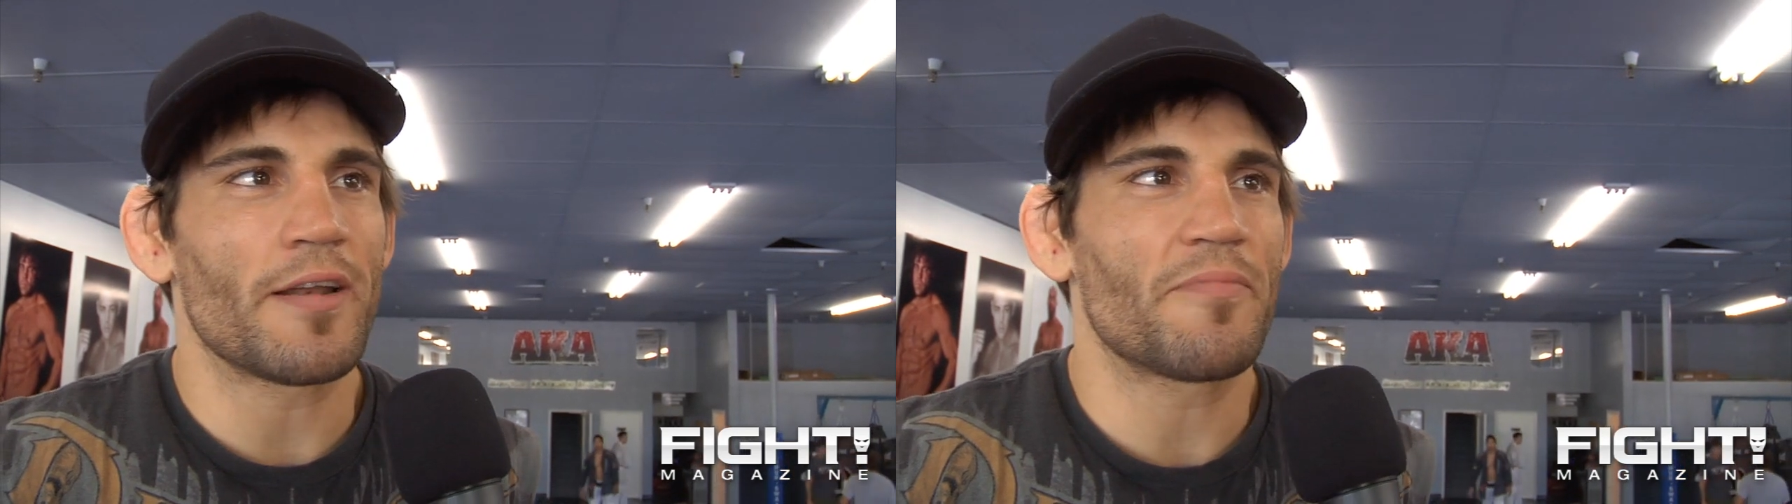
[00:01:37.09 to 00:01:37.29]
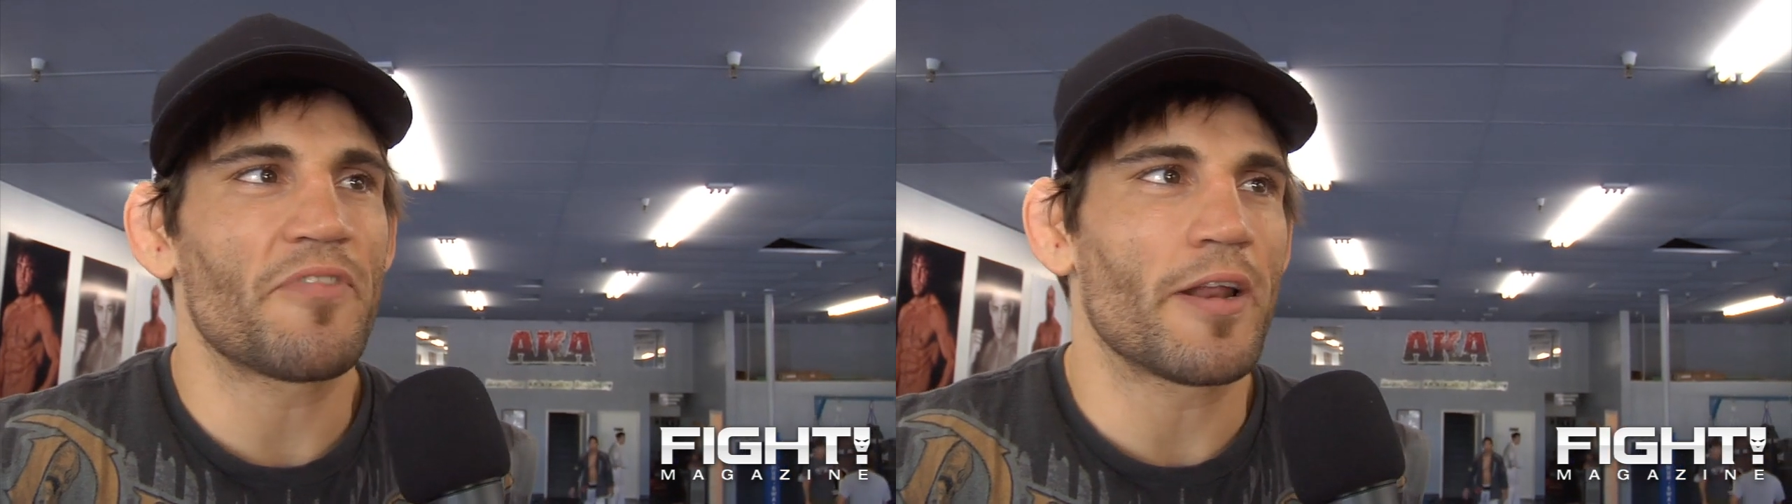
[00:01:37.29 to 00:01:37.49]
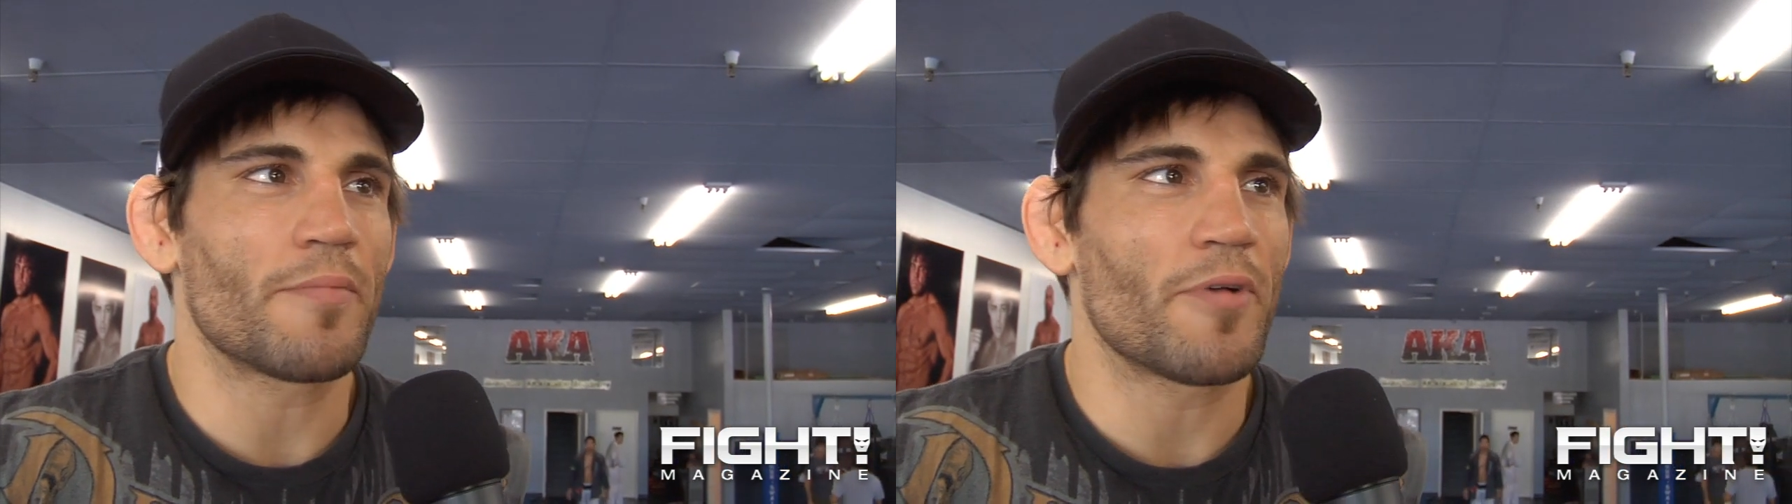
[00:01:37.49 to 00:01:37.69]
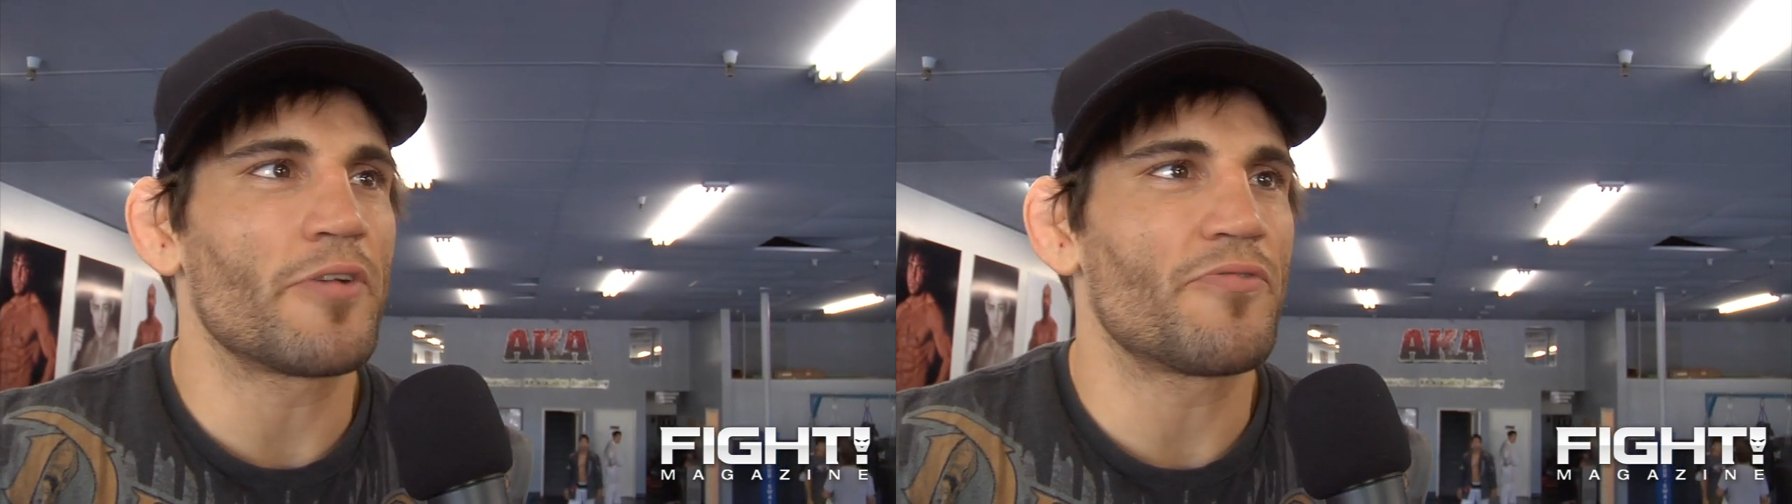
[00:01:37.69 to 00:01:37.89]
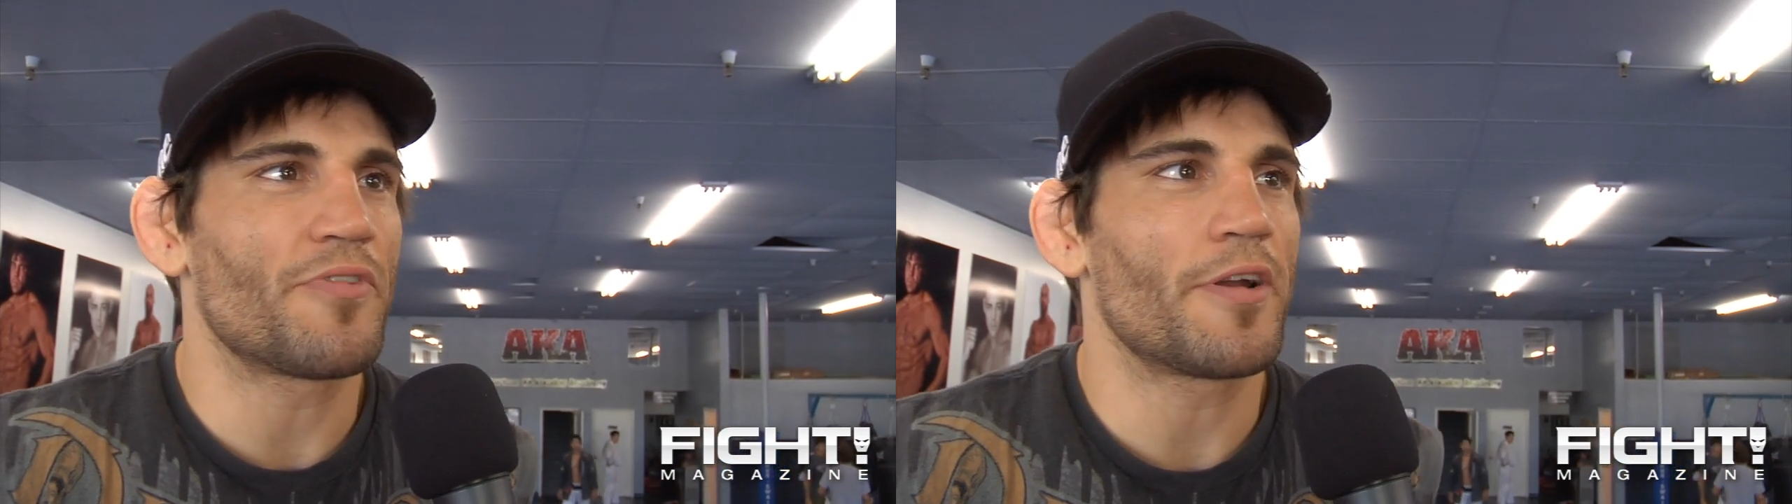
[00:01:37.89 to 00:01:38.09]
and I'm fighting a
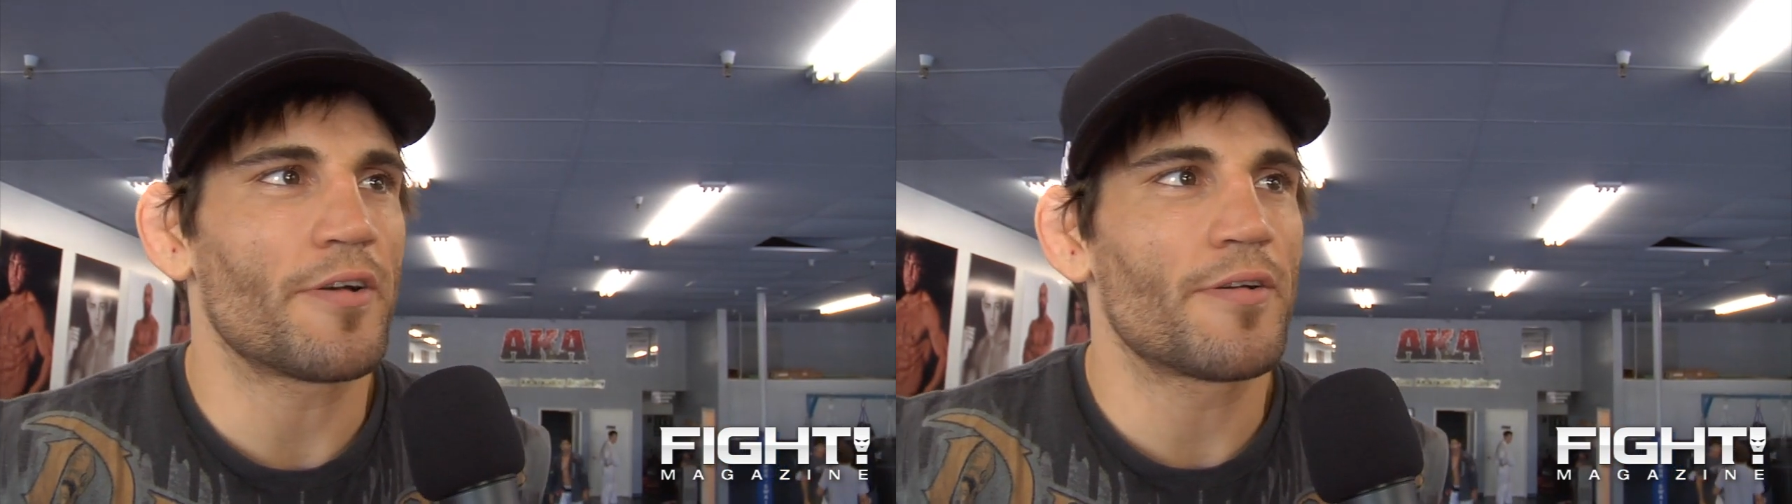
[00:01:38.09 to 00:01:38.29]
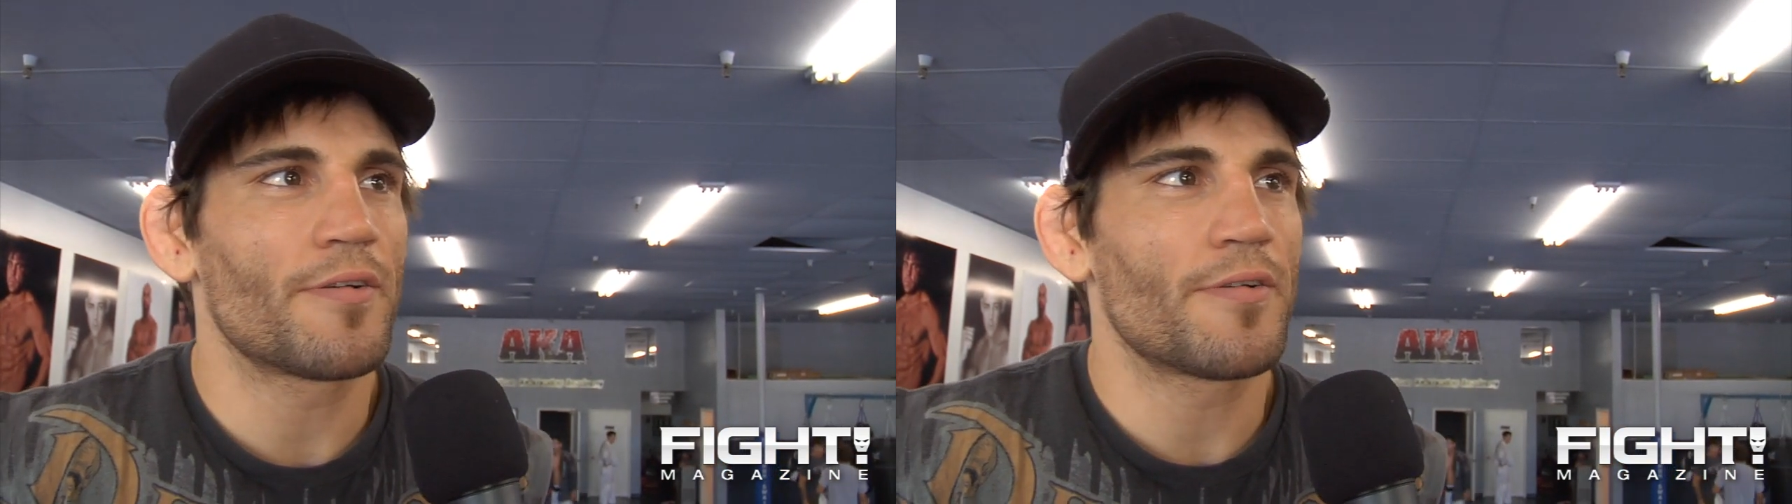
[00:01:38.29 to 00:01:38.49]
brand new fighter.